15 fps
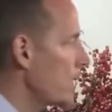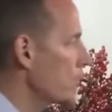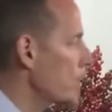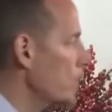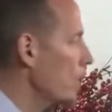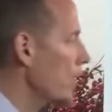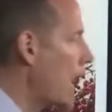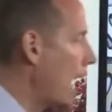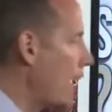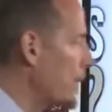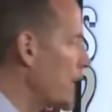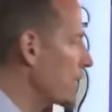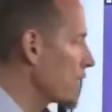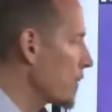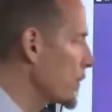And so what
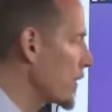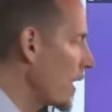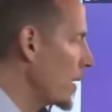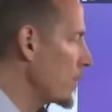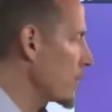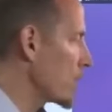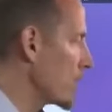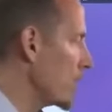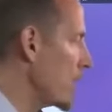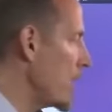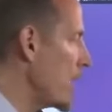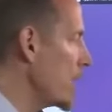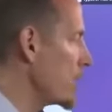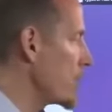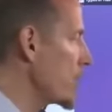happens sometimes is
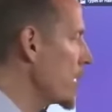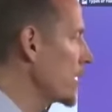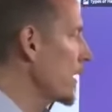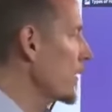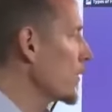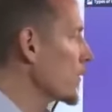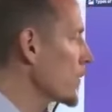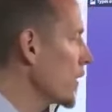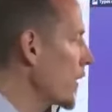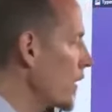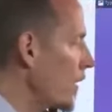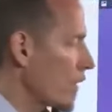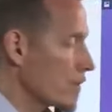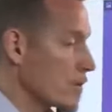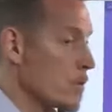DHT levels
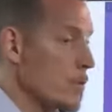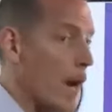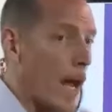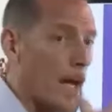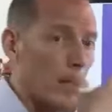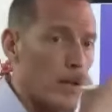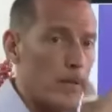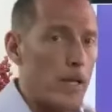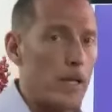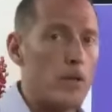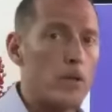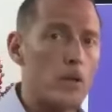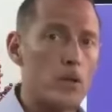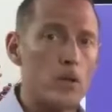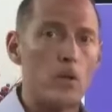are too
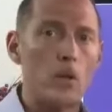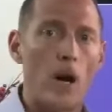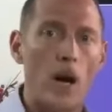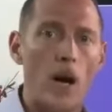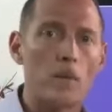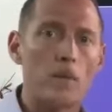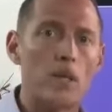elevated, they're too high